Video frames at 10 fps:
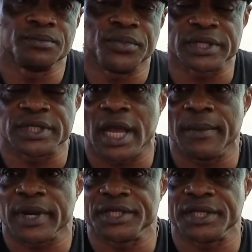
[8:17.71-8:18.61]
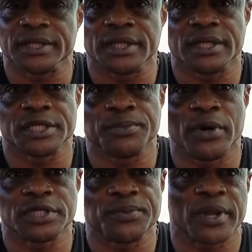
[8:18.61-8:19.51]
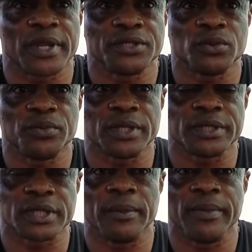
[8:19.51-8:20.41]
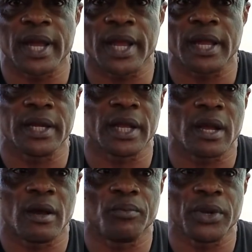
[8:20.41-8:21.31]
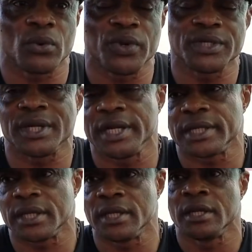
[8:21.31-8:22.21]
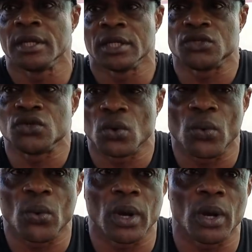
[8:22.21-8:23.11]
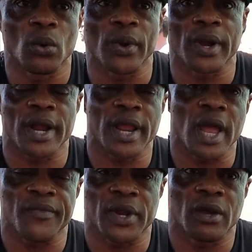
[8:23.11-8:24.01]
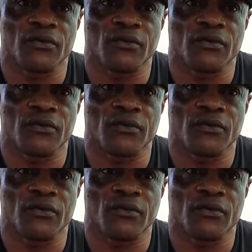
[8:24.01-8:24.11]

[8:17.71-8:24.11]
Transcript: Big time legends in the sport speaking to me, stay back and then compete, which leads to where I am now.